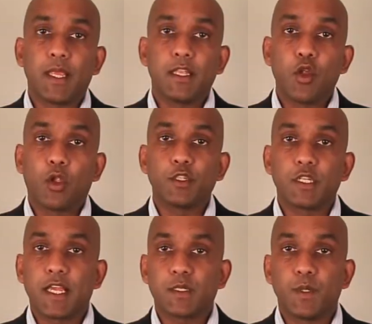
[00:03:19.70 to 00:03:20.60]
their knowledge and
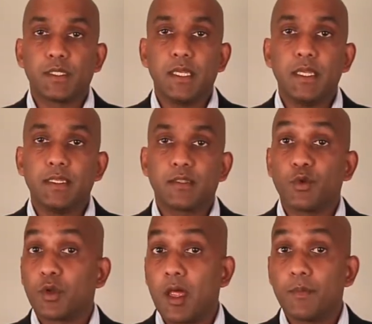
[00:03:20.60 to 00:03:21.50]
expertise through
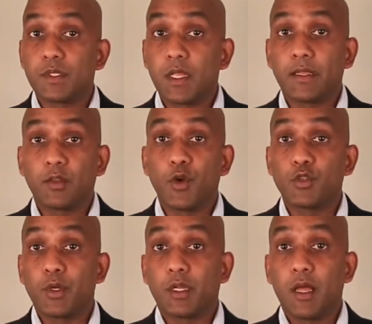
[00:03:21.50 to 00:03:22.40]
clubs like the
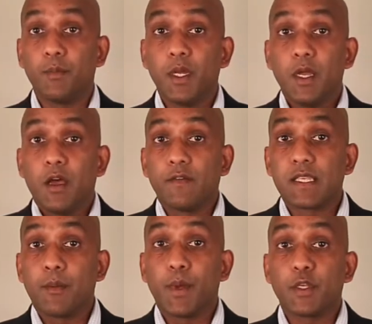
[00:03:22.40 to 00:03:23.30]
Rotary Club of
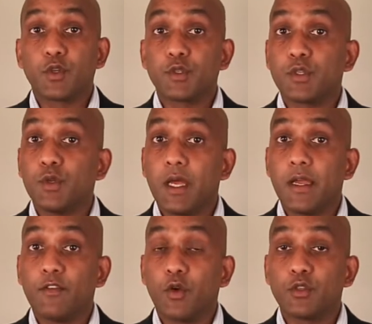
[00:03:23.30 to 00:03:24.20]
San Pedro Sula
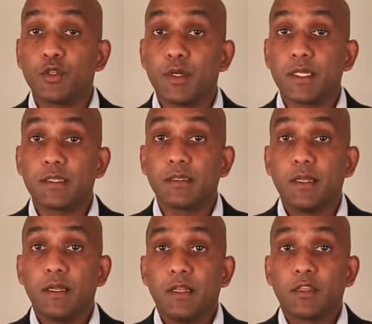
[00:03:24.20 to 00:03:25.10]
in Honduras,
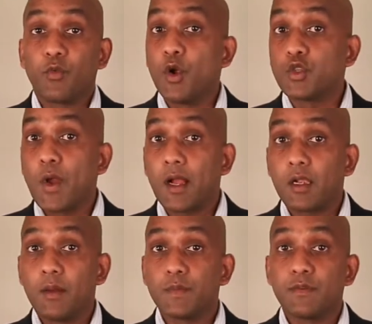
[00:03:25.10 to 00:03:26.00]
the Rotaract
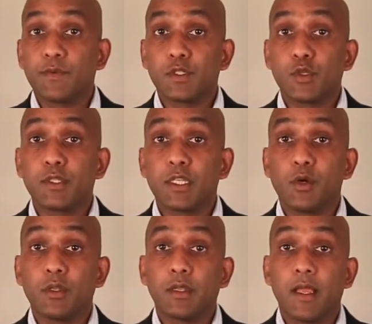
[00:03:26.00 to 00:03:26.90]
clubs of
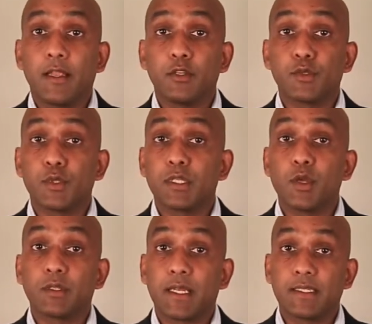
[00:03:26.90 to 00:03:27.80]
Asuncion and
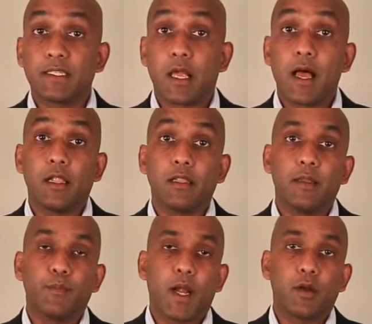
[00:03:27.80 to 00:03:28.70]
Asuncion Catedral
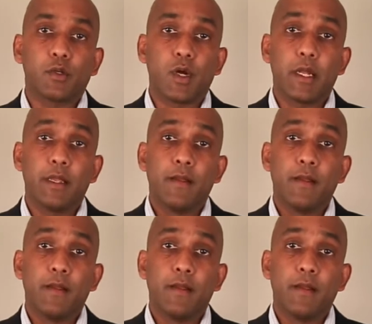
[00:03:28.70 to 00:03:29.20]
in Paraguay,